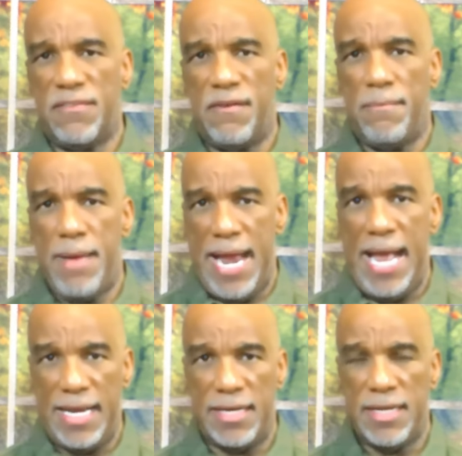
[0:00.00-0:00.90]
of a
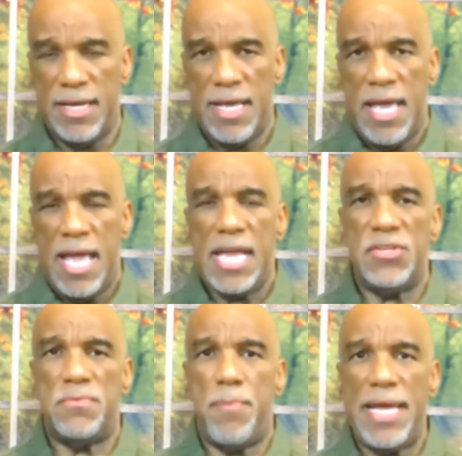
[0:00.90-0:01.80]
man
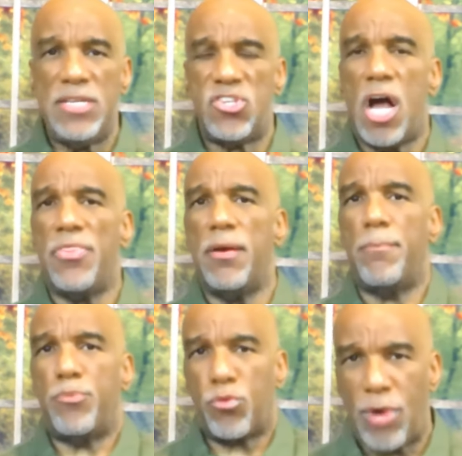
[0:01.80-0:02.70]
is based on
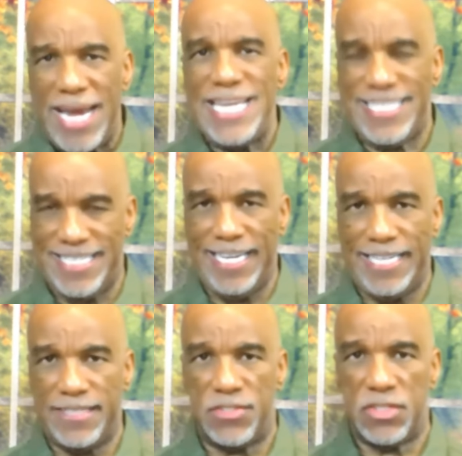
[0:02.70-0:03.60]
the
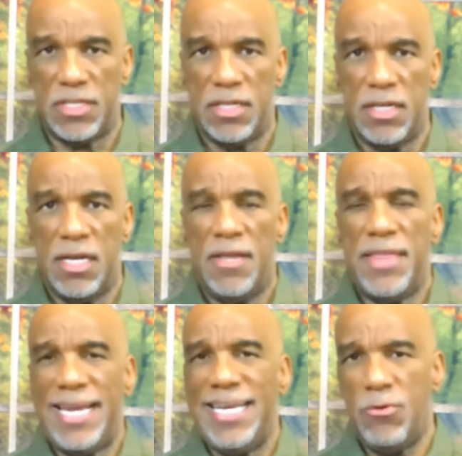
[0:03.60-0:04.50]
praises
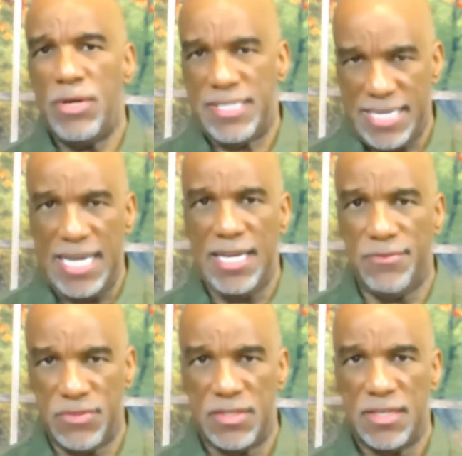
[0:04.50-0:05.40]
that he
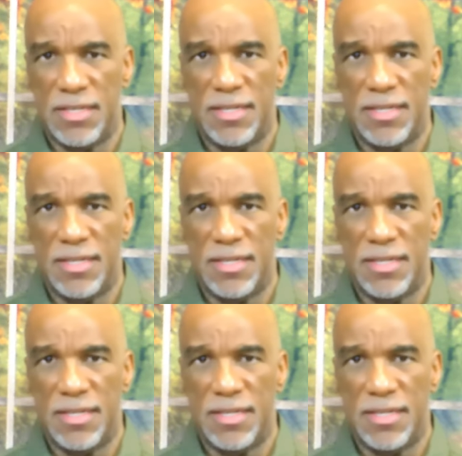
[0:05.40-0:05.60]
receives.